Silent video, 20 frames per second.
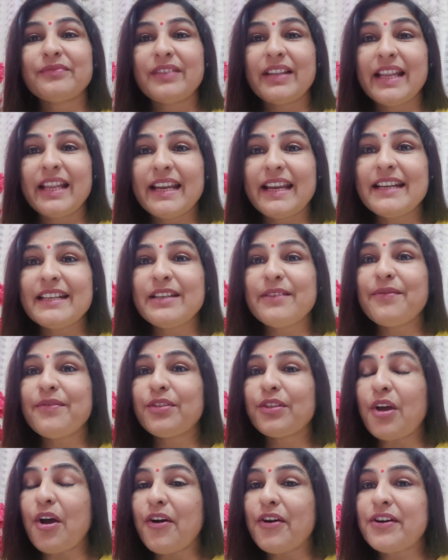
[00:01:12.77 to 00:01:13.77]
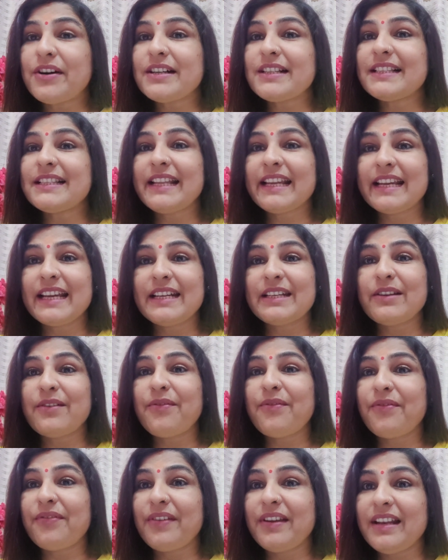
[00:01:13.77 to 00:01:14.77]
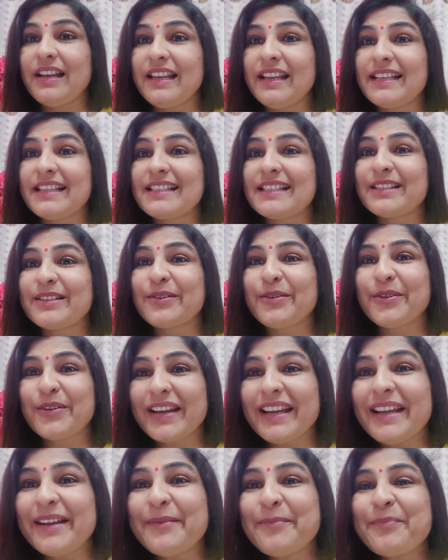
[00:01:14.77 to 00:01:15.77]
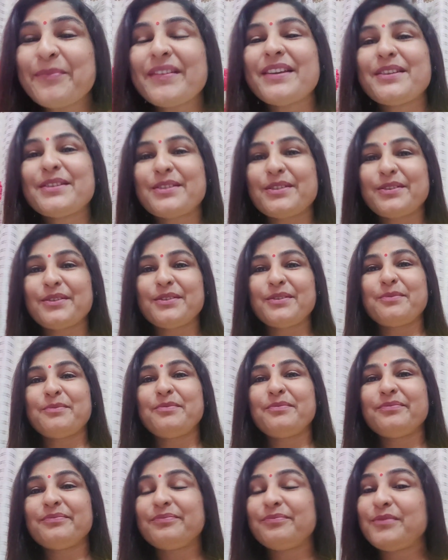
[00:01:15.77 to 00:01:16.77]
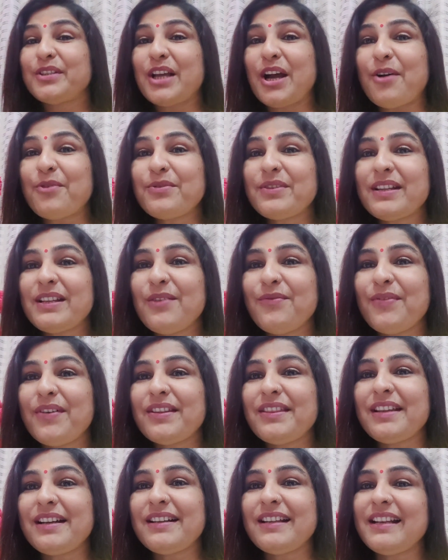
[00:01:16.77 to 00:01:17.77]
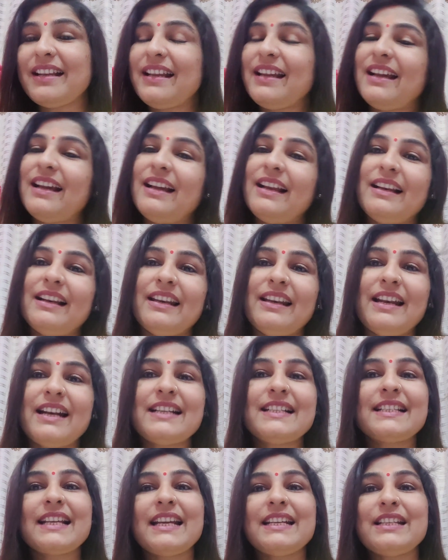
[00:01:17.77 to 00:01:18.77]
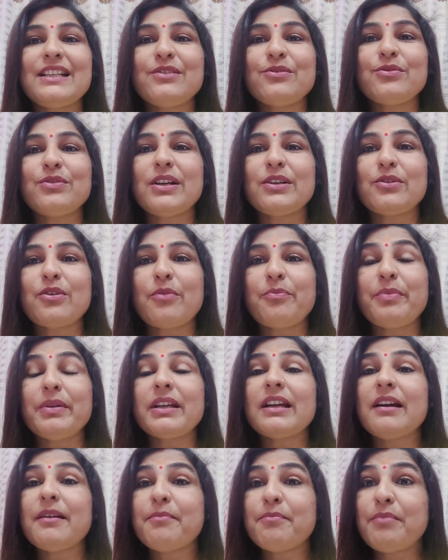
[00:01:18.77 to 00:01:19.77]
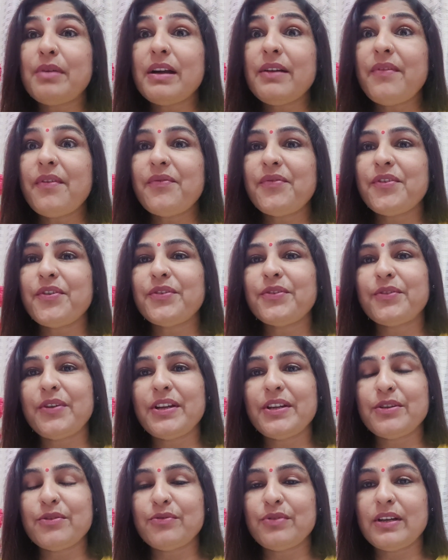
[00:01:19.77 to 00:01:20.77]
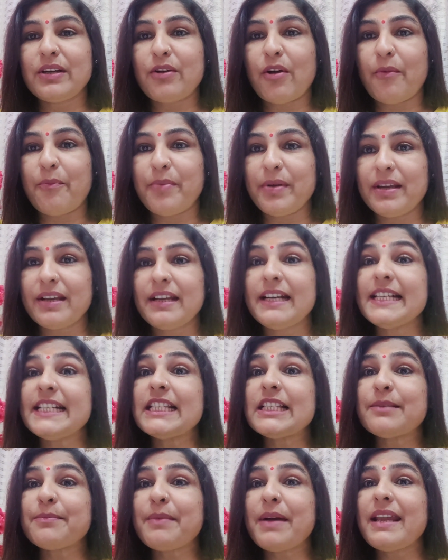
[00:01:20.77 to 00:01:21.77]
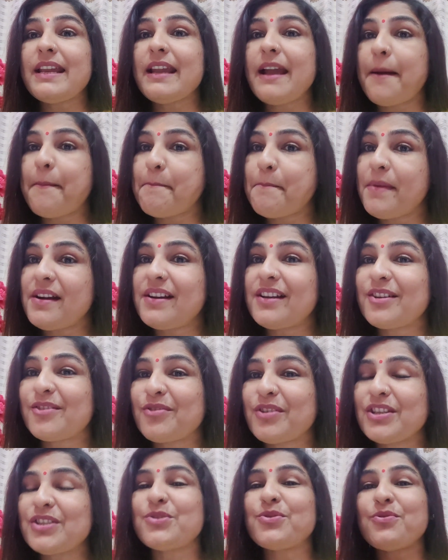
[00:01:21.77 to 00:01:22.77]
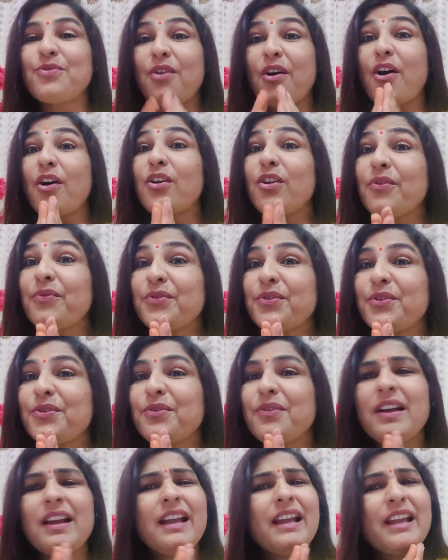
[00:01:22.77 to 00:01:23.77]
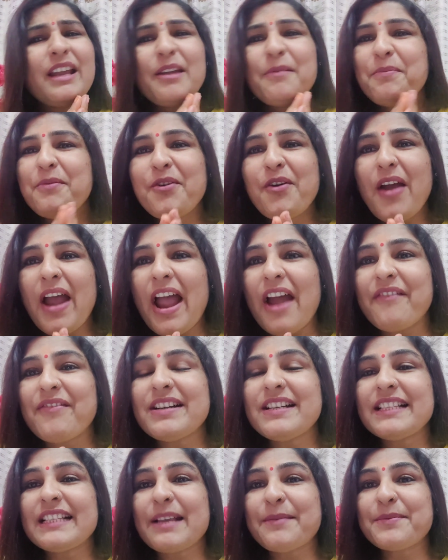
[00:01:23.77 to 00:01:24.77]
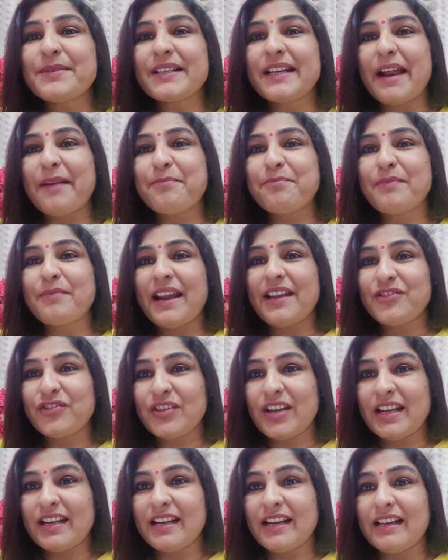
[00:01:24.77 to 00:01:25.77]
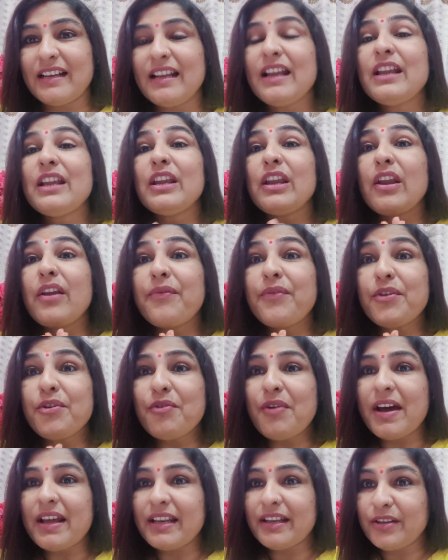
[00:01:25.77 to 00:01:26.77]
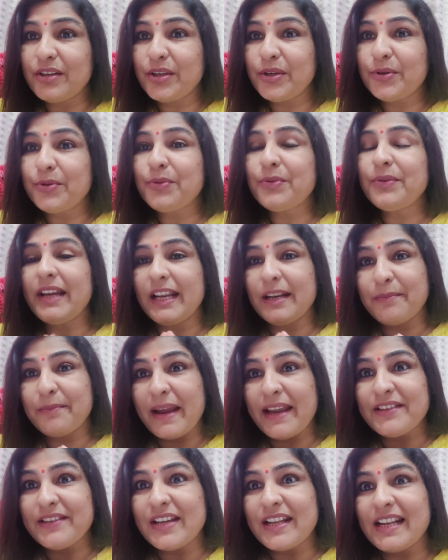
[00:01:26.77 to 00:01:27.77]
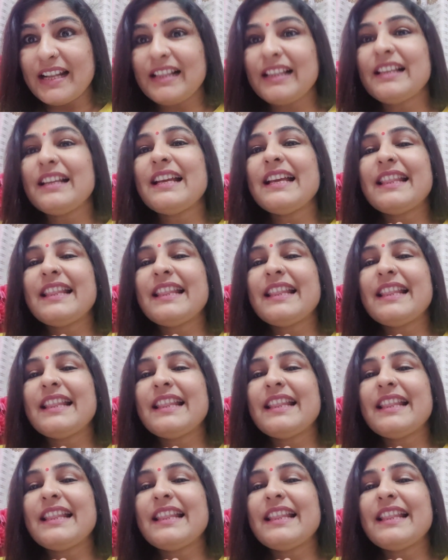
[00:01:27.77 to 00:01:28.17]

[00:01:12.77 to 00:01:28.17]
negative thoughts, negative feelings. Okay, so without any further delay, let's get into the topic. But before going to the topic, it's my humble request to all of you, if you haven't subscribed my channel, if you are new in my channel,